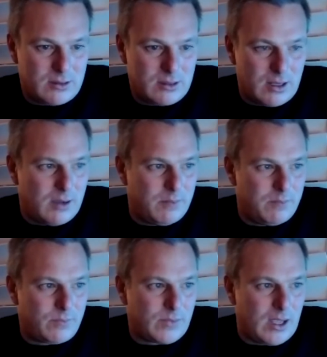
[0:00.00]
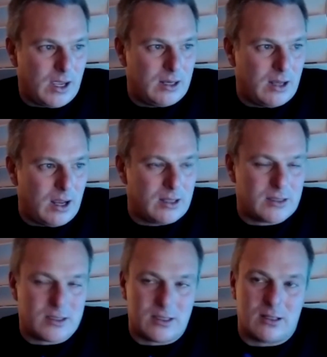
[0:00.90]
And
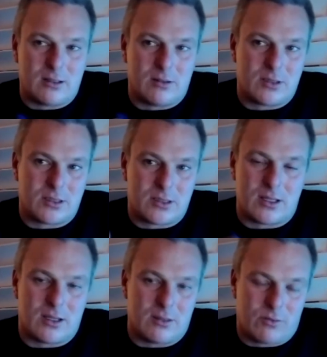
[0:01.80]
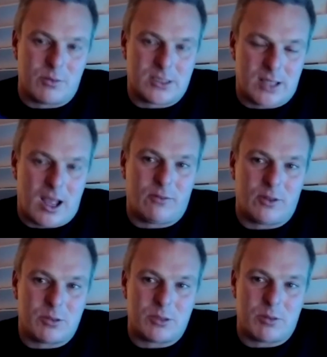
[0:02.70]
it's from a
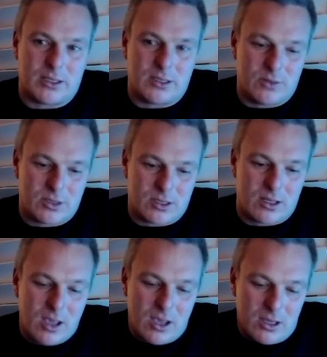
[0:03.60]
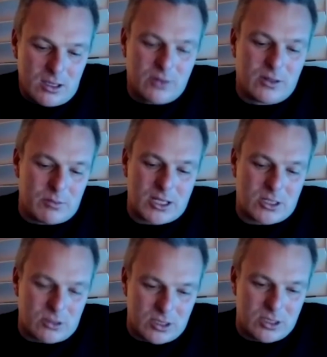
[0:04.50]
staffing perspective, you got to
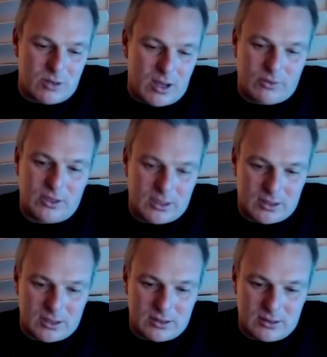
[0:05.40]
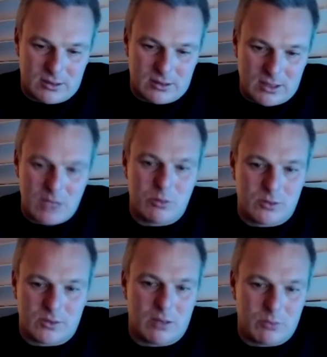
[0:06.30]
make sure you do everything that he would
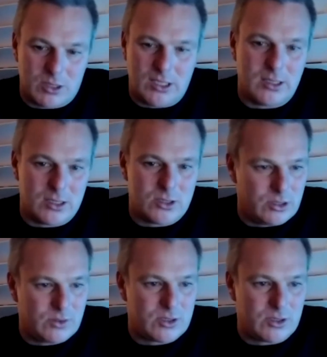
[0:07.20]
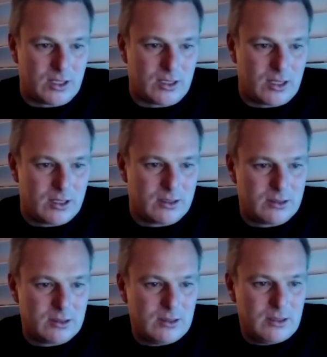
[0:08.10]
have done when he did a service on that car.
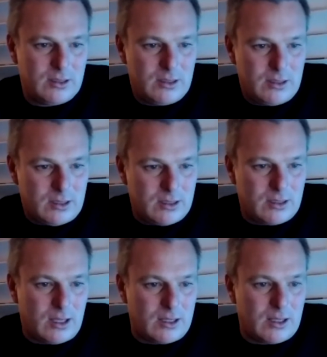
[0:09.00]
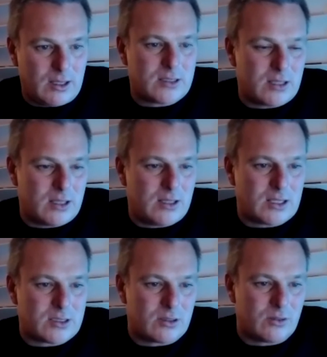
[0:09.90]
And that's
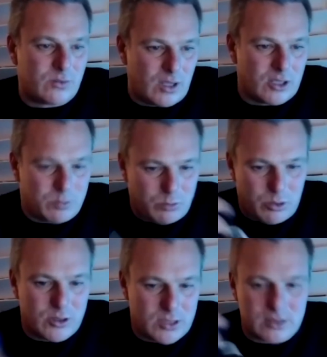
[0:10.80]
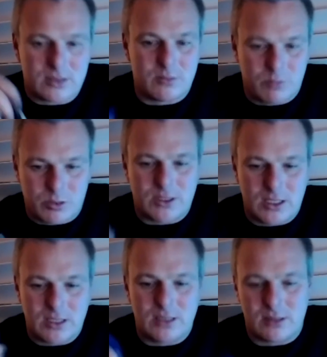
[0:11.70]
sort of those processes and
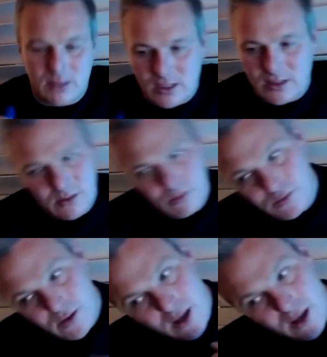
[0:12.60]
procedures and things that we've